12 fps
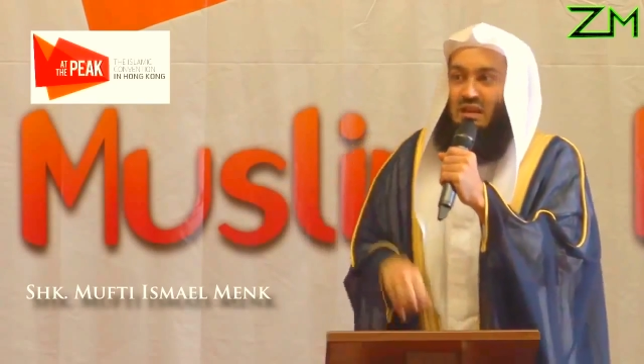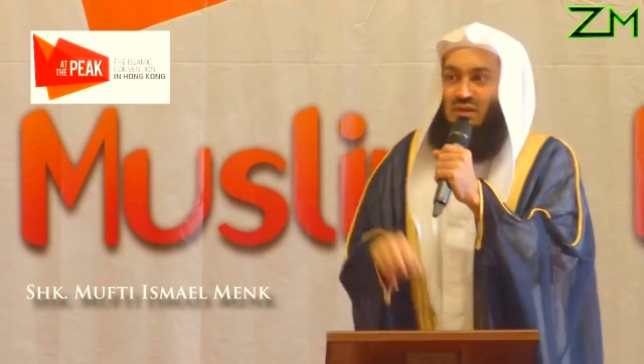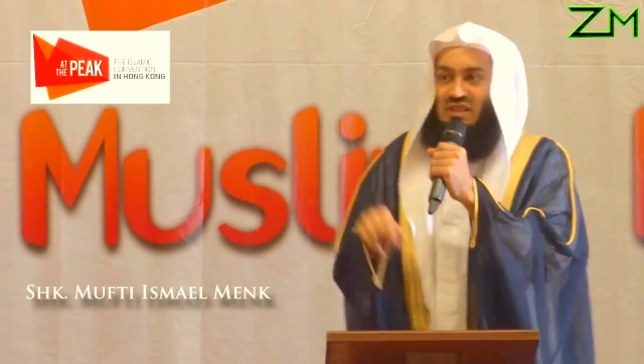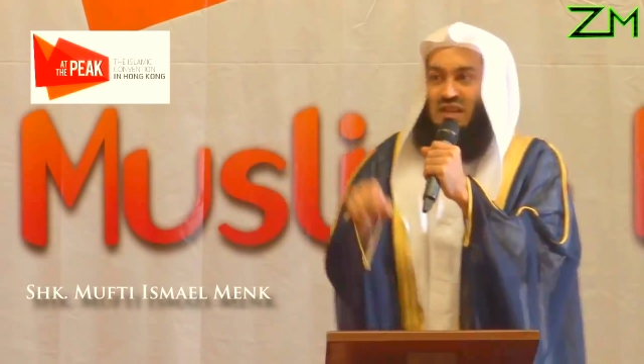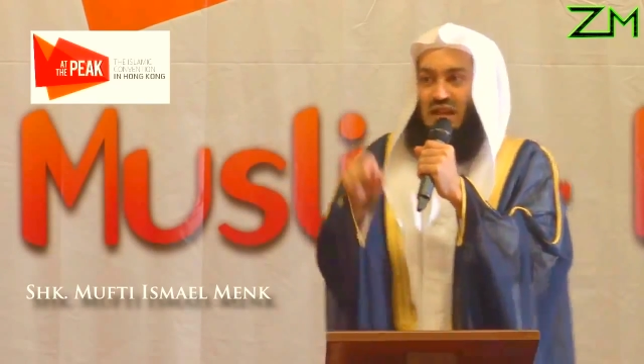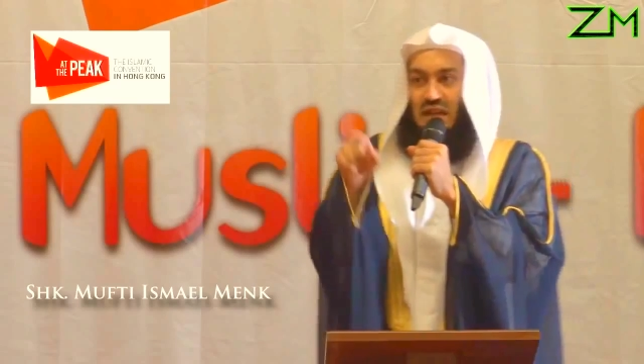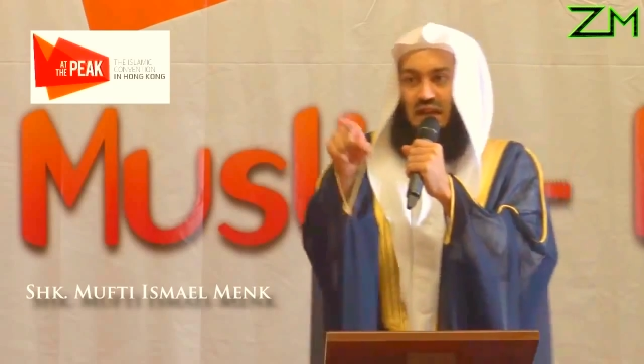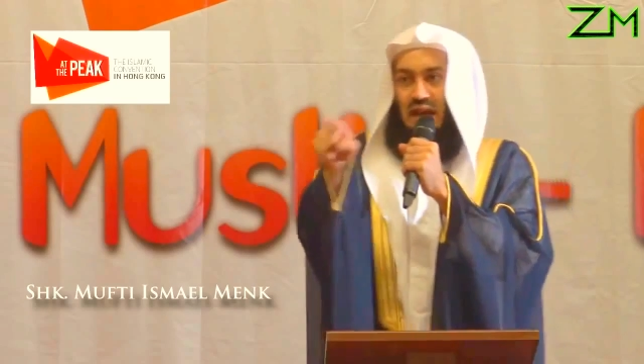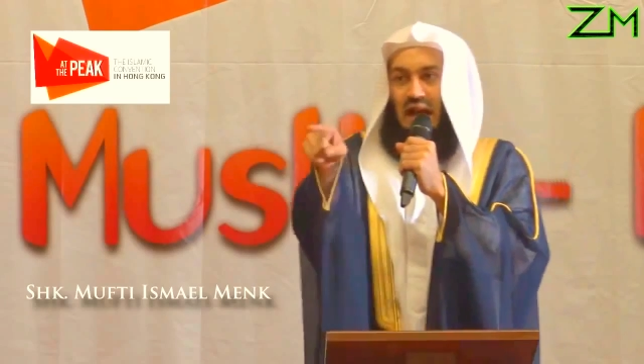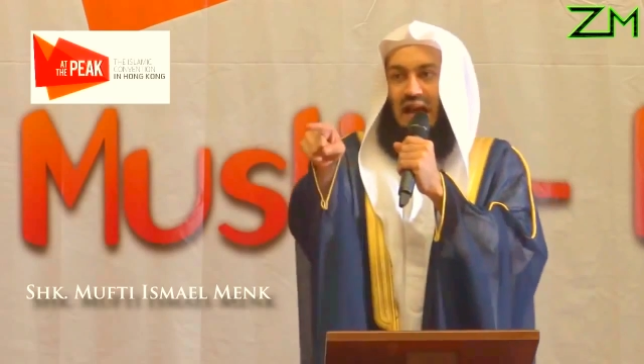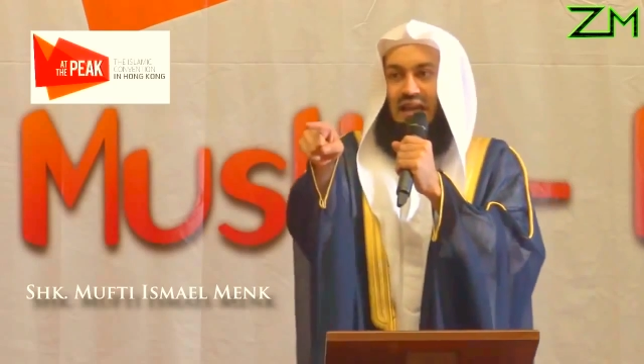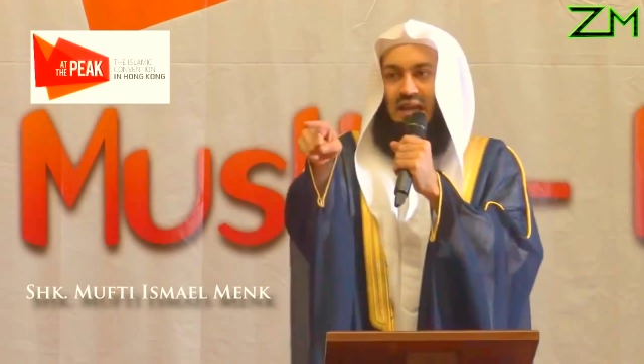they will
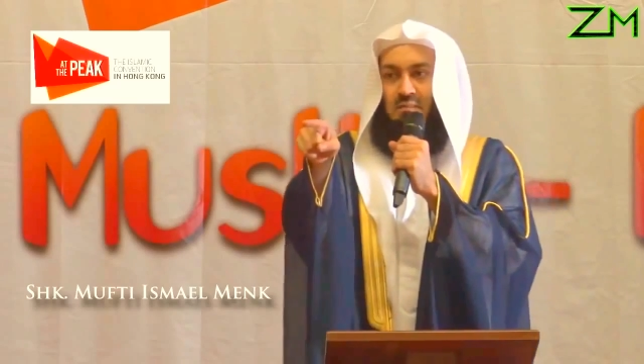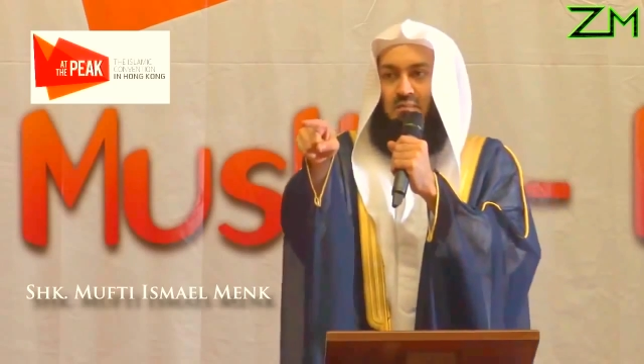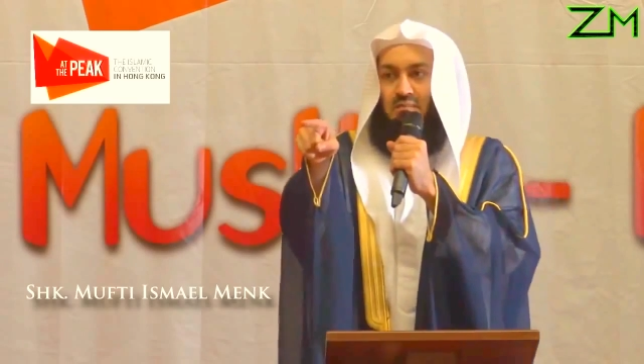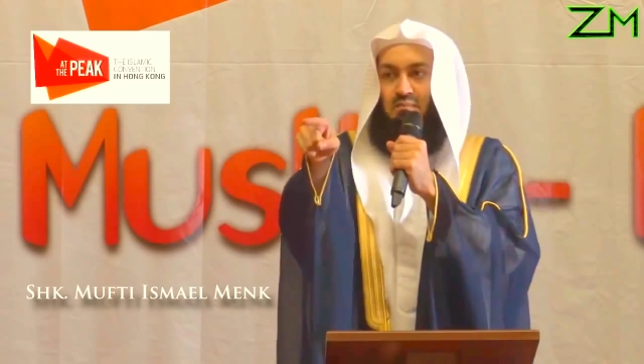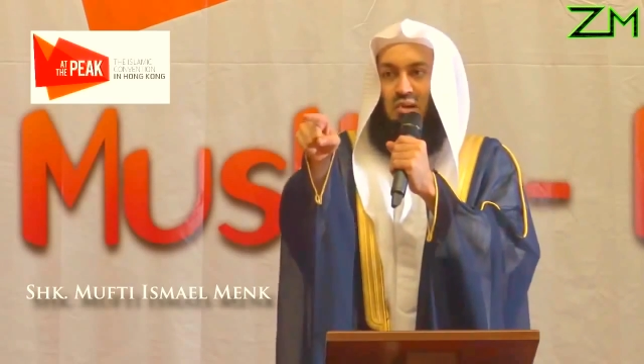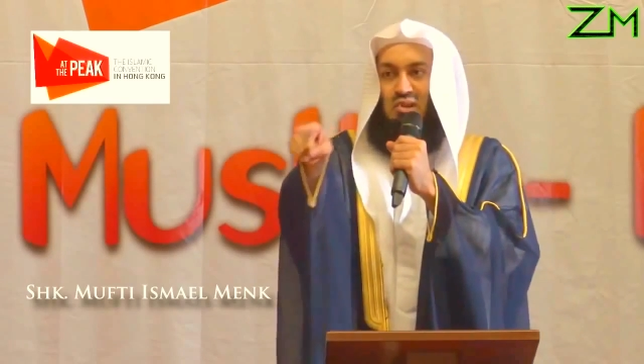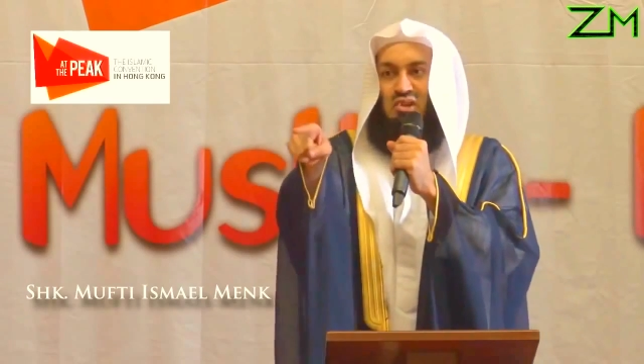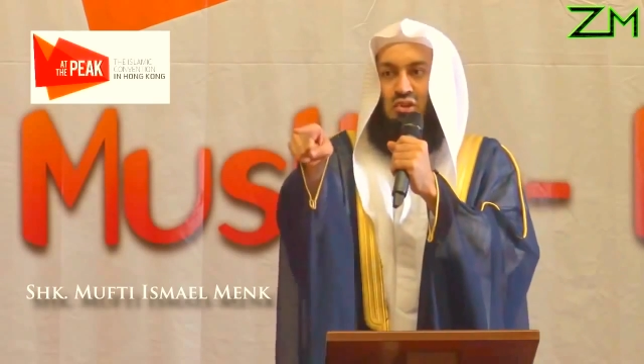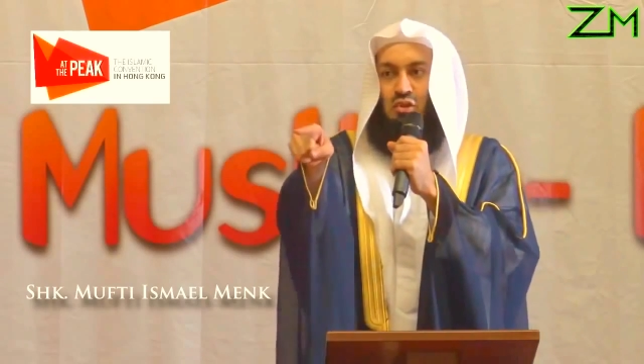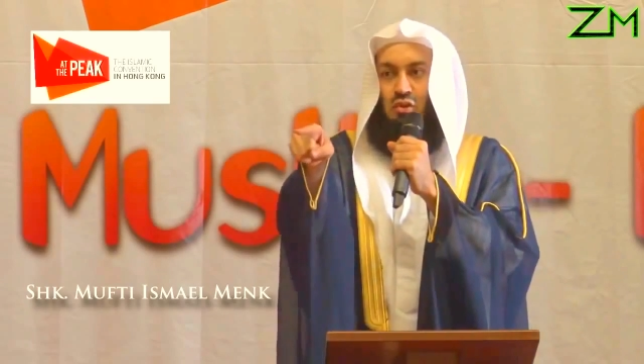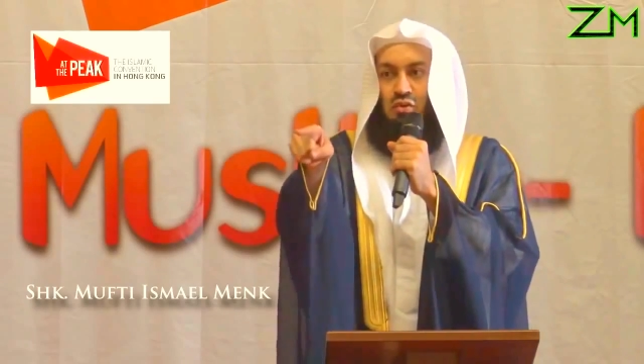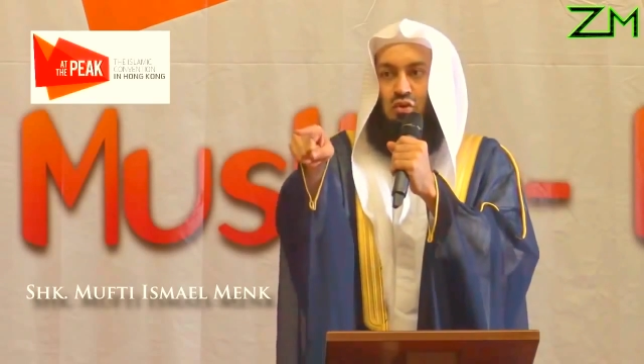say, I can
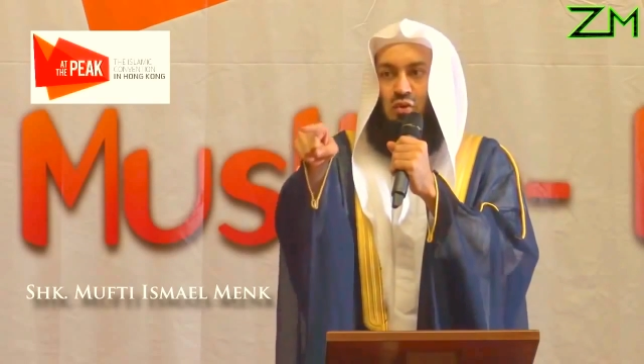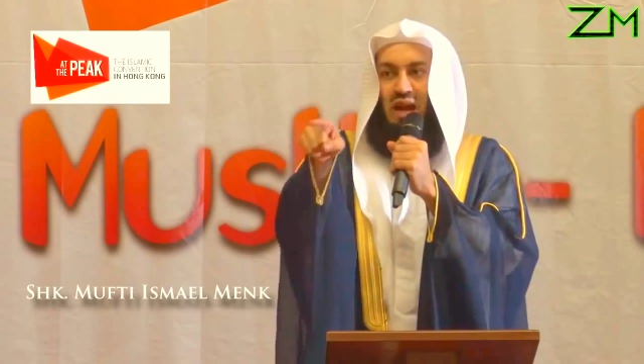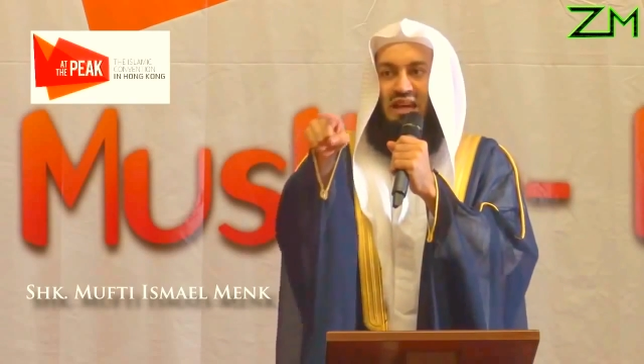prosecute you,